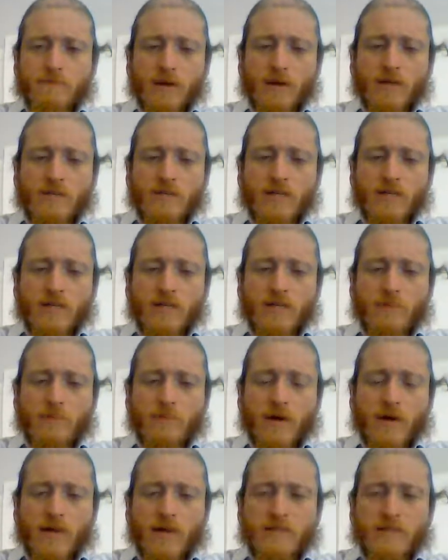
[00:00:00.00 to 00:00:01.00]
and he says to the
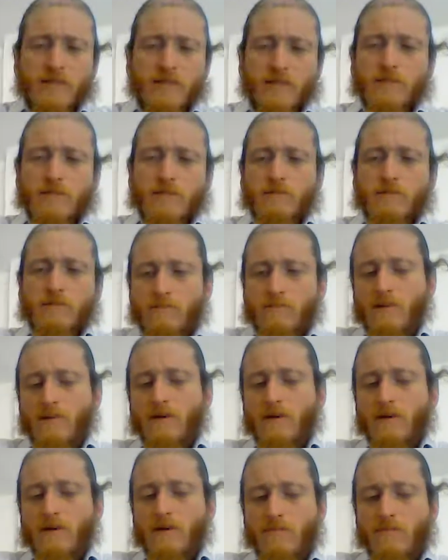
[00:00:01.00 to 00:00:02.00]
pig, "He says, you
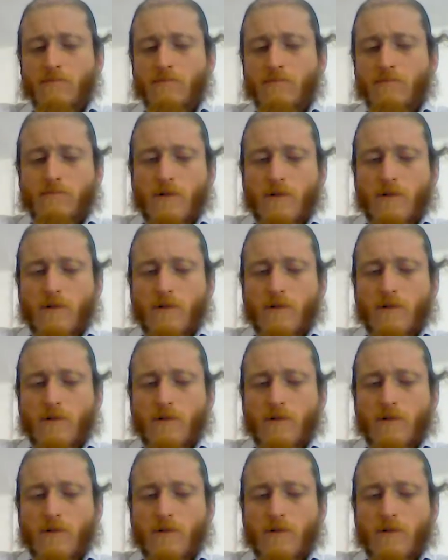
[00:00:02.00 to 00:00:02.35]
know,